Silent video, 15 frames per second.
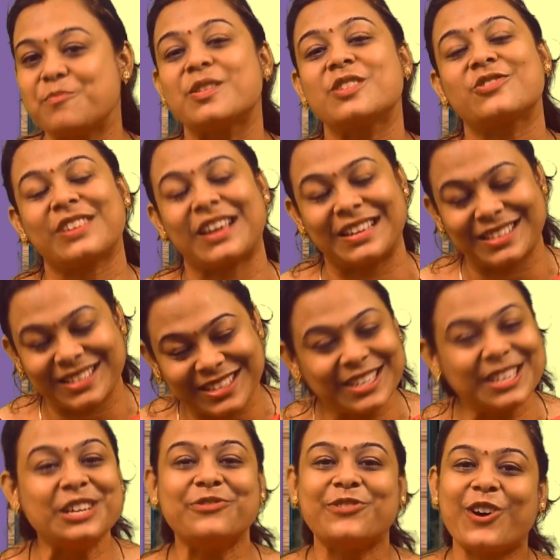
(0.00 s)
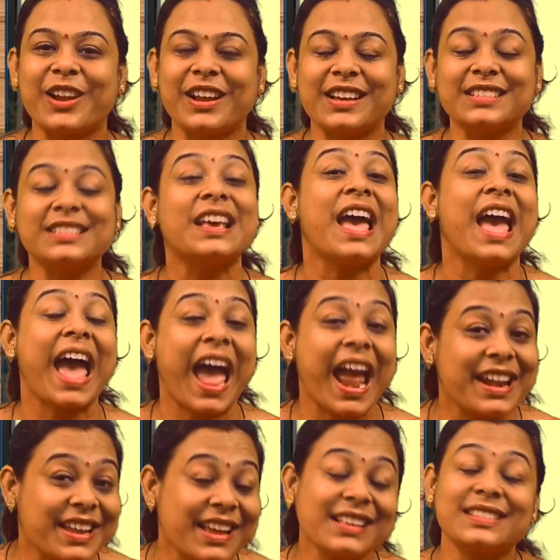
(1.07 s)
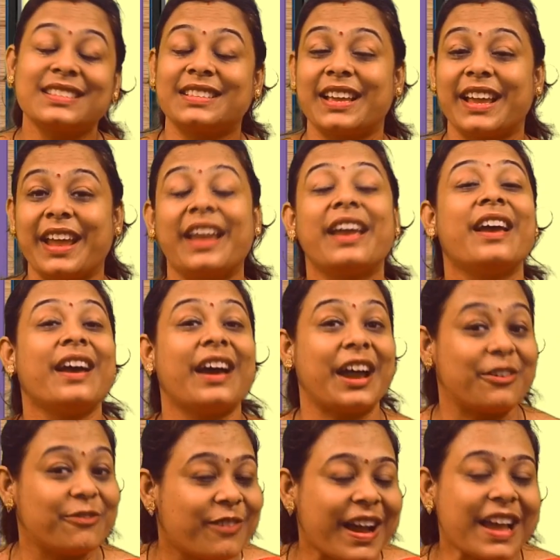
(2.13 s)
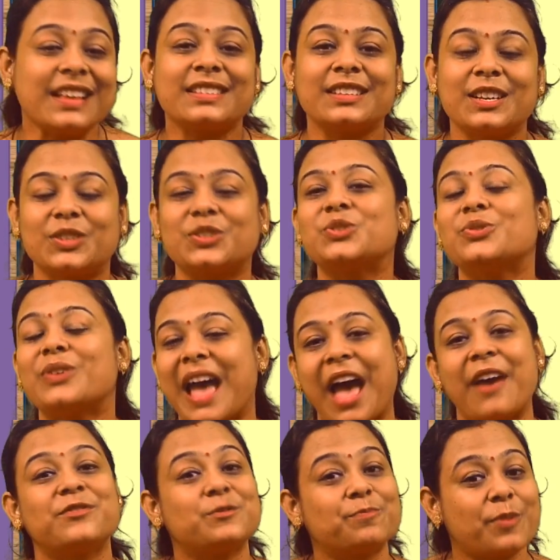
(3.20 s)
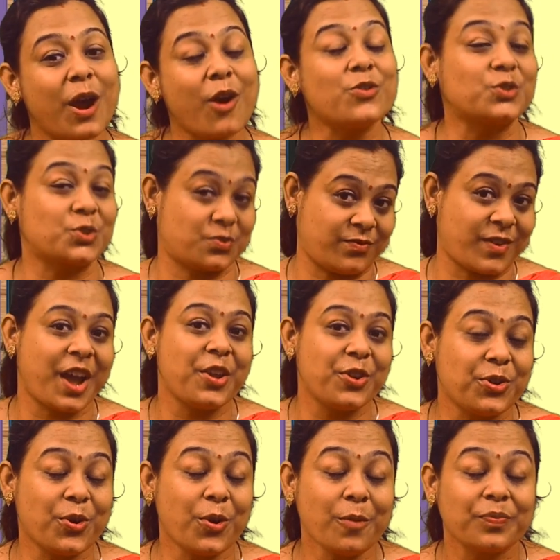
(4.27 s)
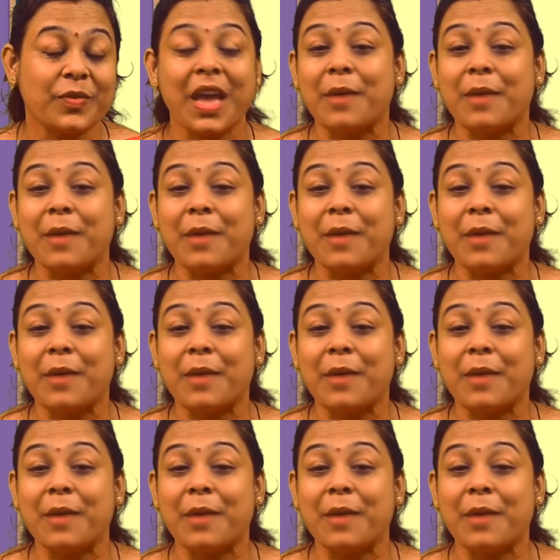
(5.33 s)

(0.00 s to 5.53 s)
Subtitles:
much concerned for us, and yes, they advise us to have sprouts. Why, know?